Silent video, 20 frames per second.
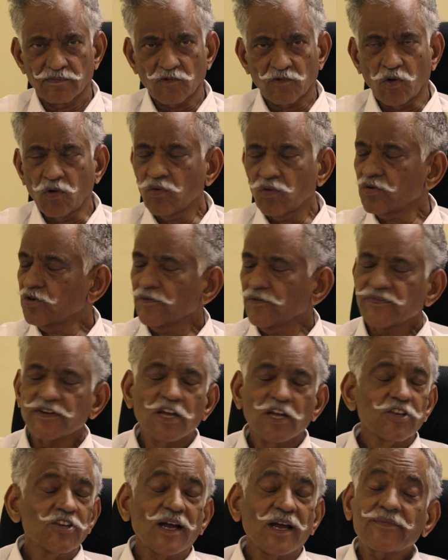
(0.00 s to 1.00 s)
Oh,
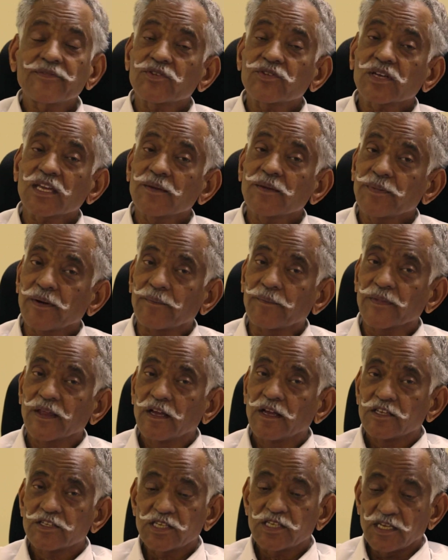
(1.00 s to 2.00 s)
definitely. You have to keep up.
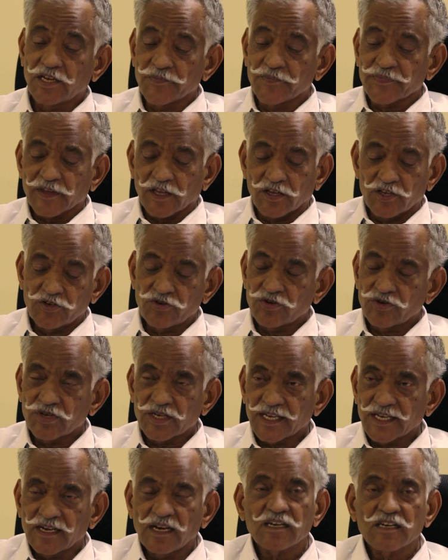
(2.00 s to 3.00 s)
See, you
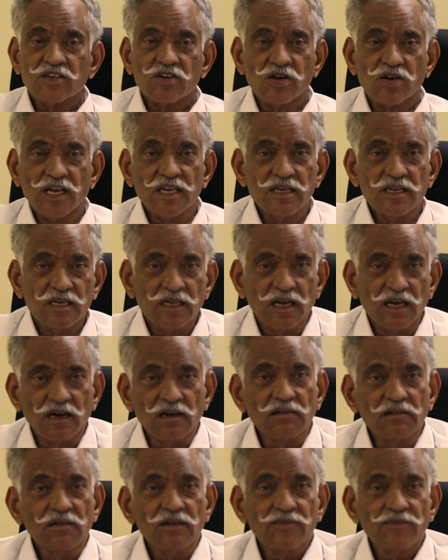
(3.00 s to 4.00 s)
cannot train
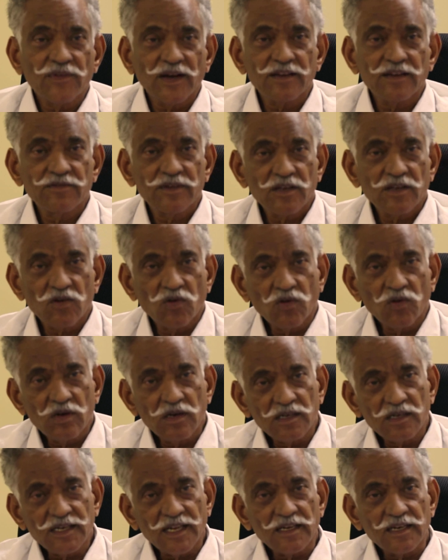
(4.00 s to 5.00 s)
a 5-year-old
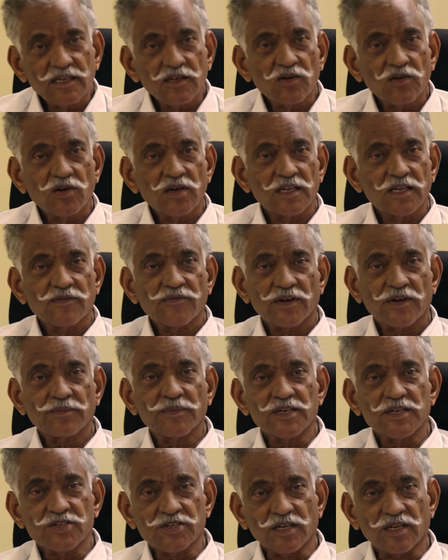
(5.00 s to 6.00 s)
or 10-year-old
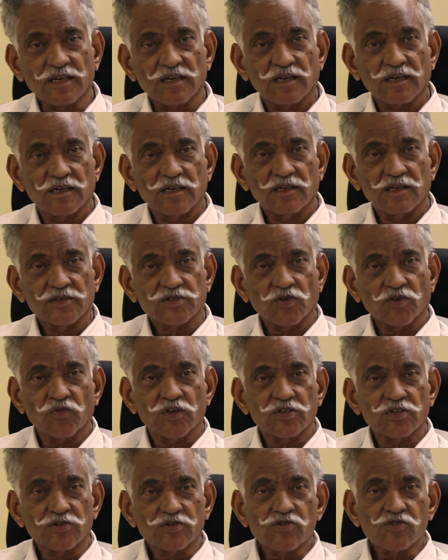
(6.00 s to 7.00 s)
information. So
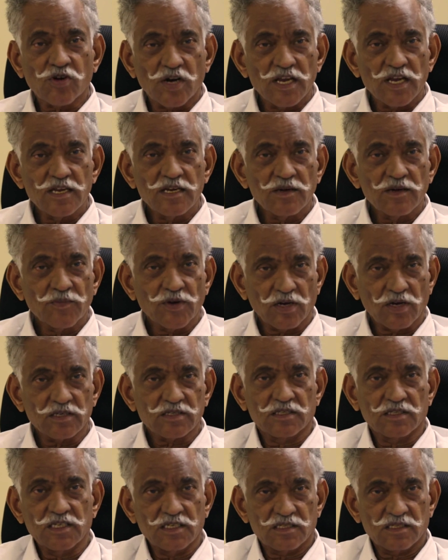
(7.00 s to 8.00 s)
when you train,
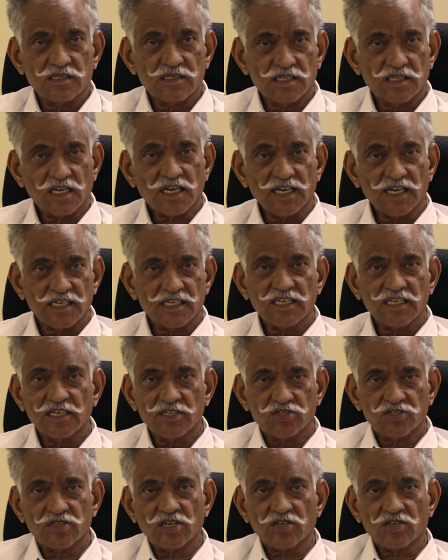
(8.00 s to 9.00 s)
because this is the cutting
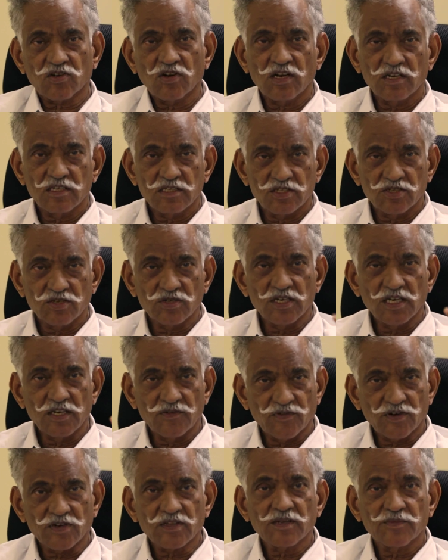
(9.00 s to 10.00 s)
edge technology you need
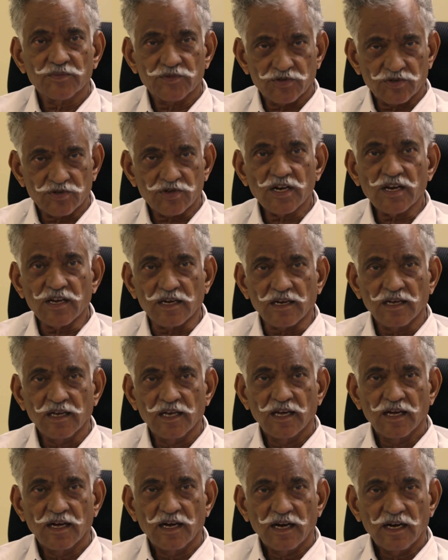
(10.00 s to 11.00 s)
for them to train.
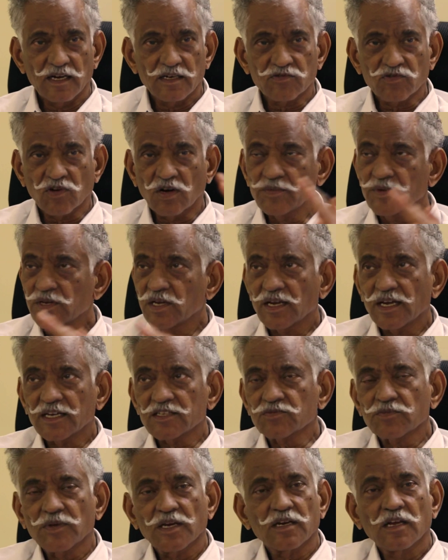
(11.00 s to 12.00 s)
And Swami
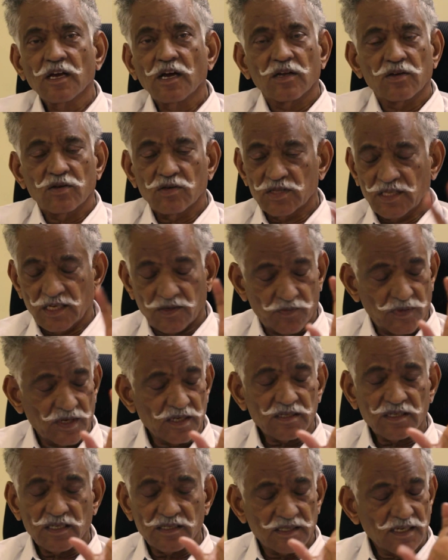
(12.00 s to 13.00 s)
has made, that
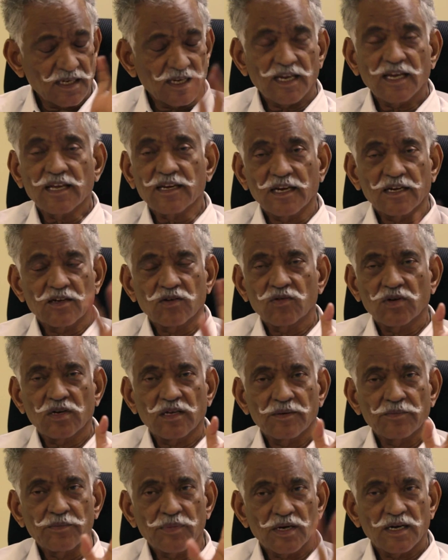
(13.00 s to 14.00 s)
brings us again, I don't want to
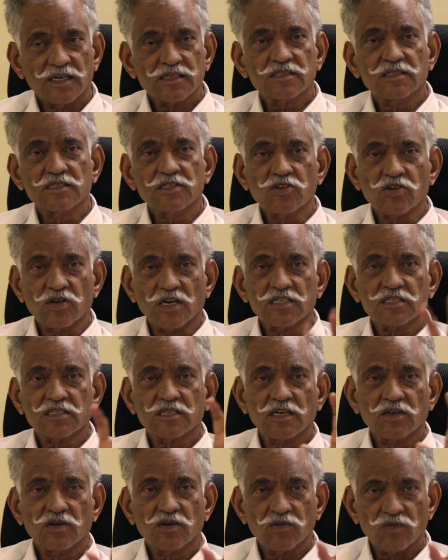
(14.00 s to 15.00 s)
embarrass the trust,
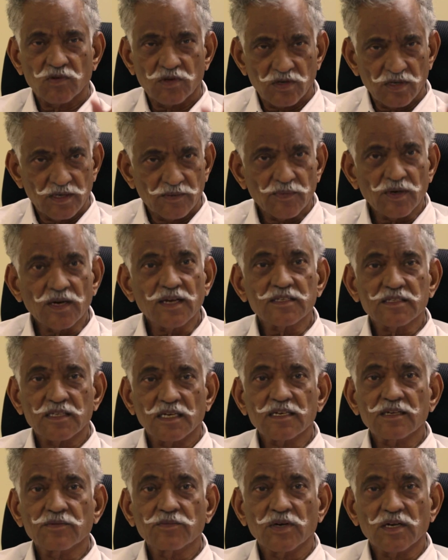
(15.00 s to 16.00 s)
I don't want to embarrass
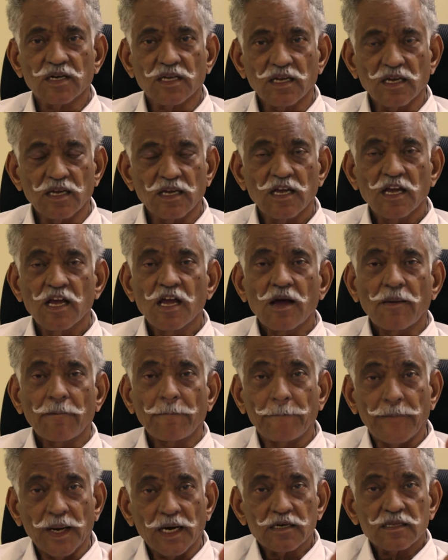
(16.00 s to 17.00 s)
anybody,
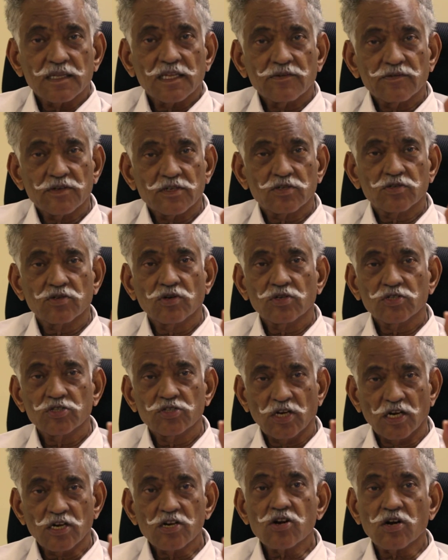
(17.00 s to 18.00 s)
but they were so
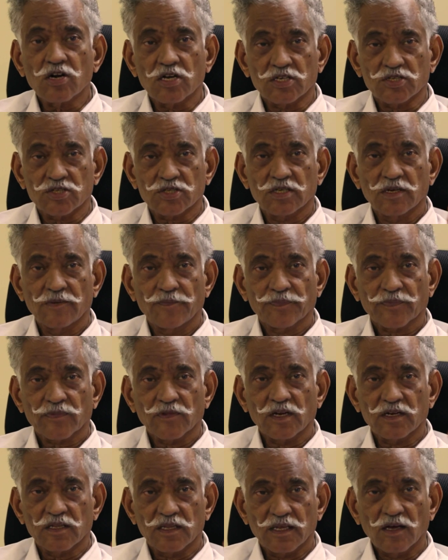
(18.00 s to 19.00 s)
generous
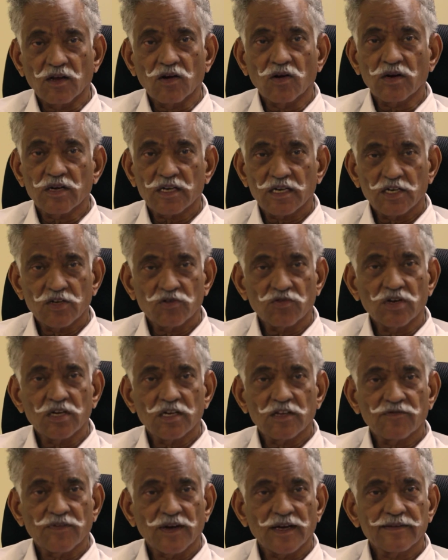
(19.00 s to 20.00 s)
that they allotted
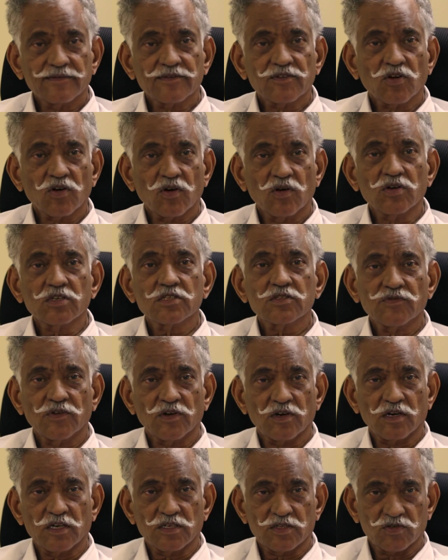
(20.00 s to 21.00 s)
25 crores
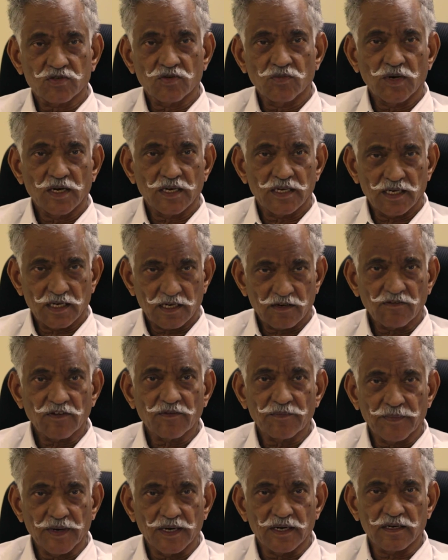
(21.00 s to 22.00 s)
for us to buy
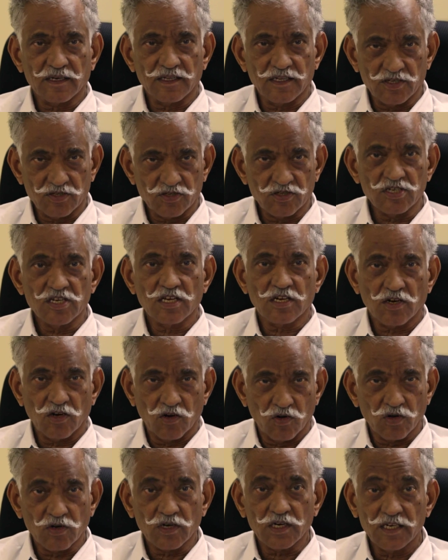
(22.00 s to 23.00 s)
equipment this year
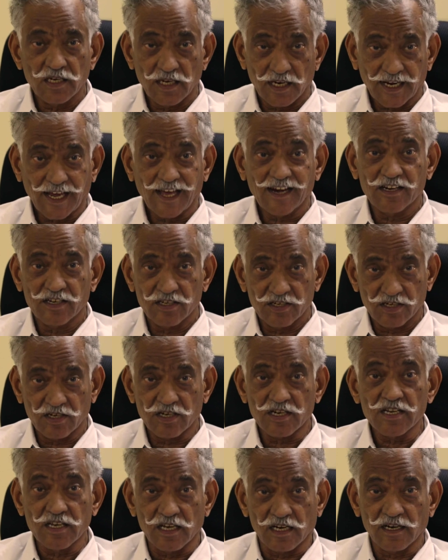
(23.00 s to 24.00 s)
alone, in a calendar
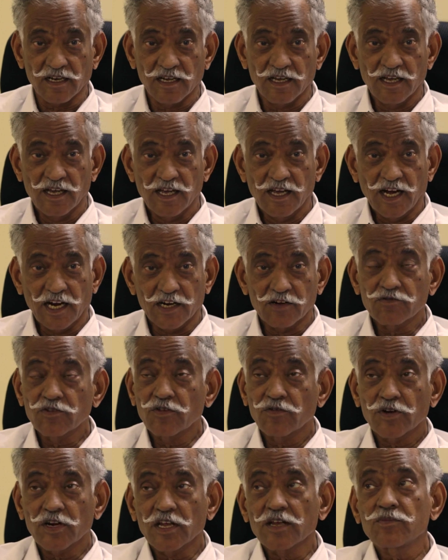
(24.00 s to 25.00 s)
year. And we
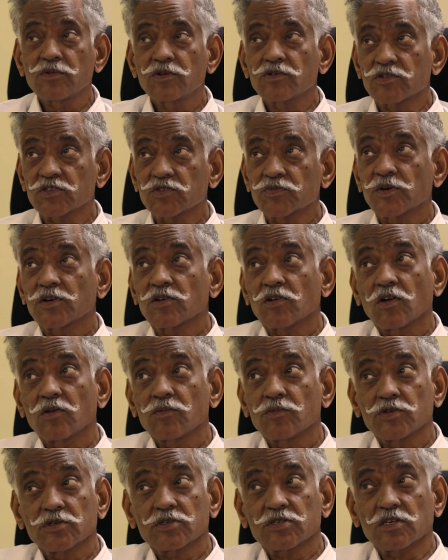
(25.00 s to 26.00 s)
were able to spend
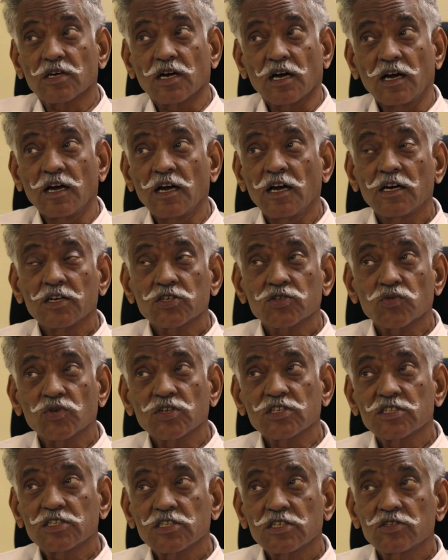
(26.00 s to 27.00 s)
almost
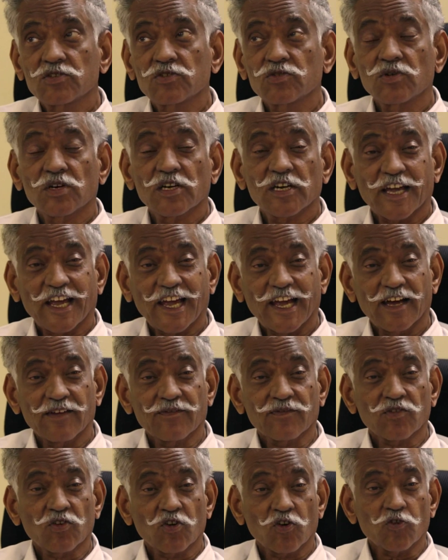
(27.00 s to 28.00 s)

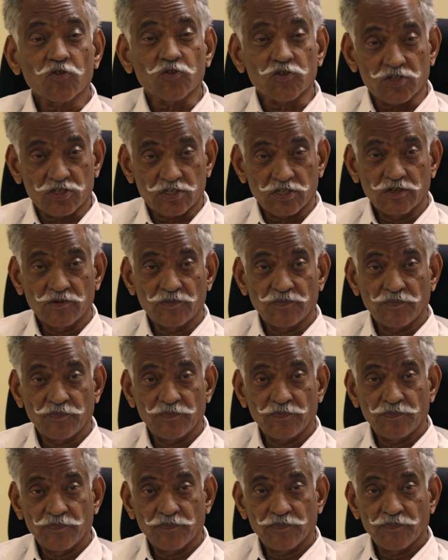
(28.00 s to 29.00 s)
22.5 crores.
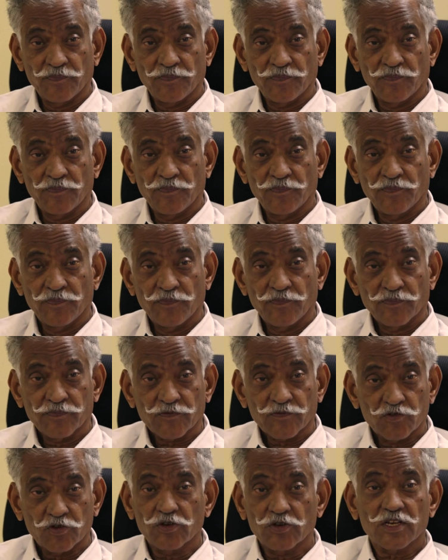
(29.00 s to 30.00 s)

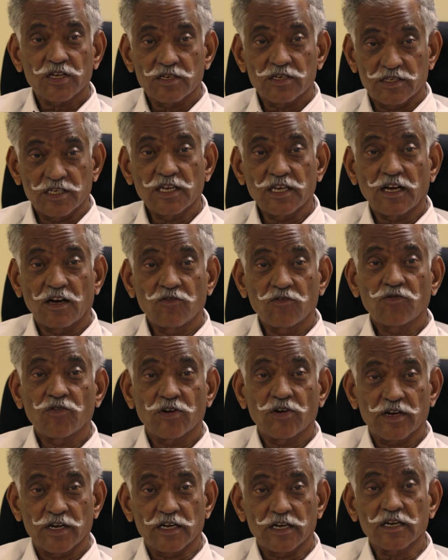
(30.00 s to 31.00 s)
So you can see how
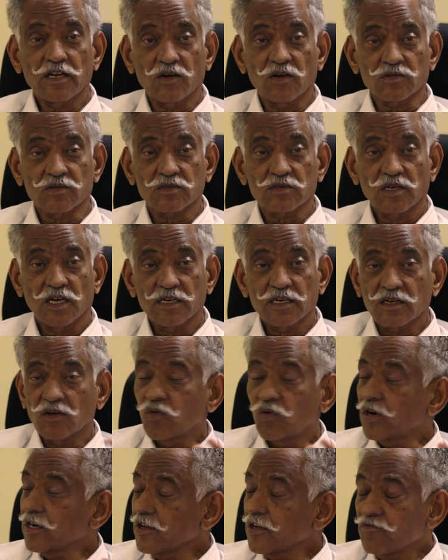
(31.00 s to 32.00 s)
far it goes. And
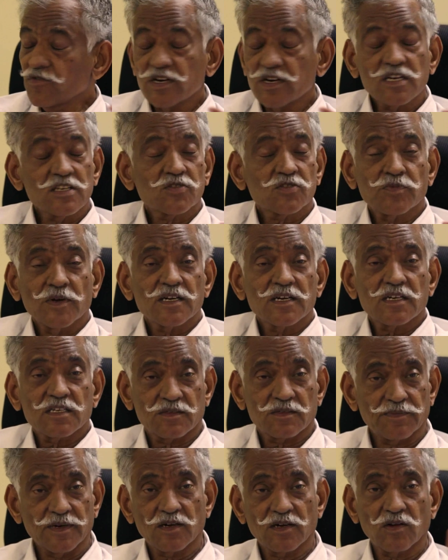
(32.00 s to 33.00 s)
whatever is
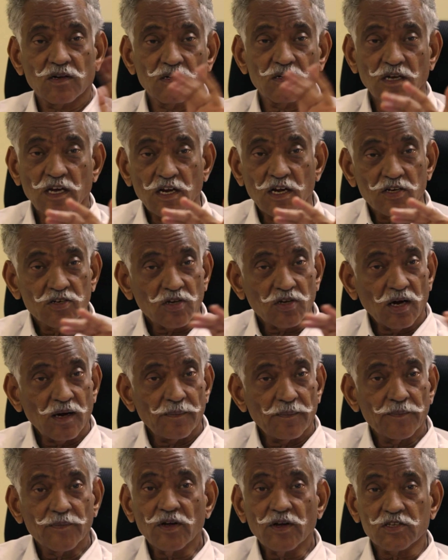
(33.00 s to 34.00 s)
spent on
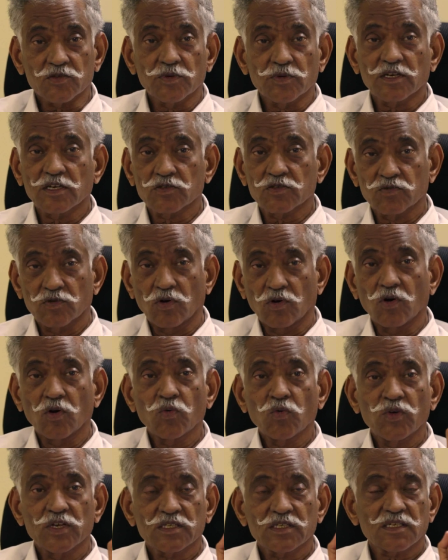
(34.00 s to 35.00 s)
top notch, because we
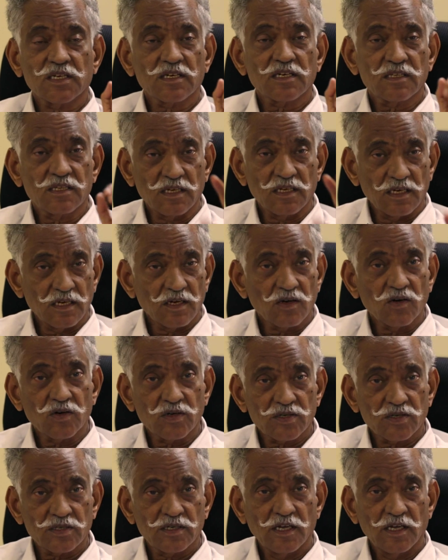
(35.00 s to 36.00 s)
always get 3
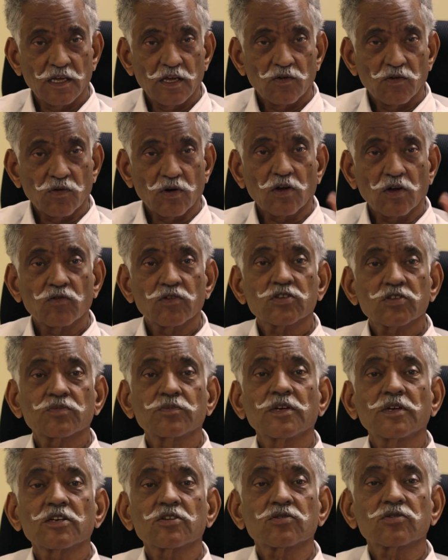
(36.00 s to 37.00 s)
coats. We always
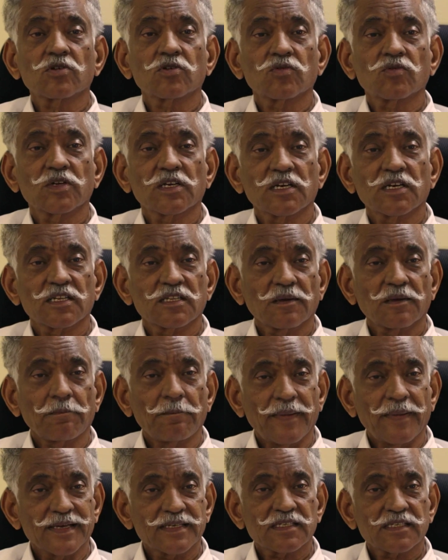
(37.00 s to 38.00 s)
make sure we get the
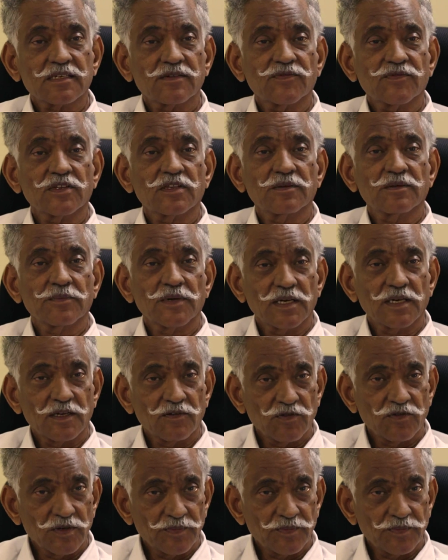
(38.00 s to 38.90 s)
best for the money we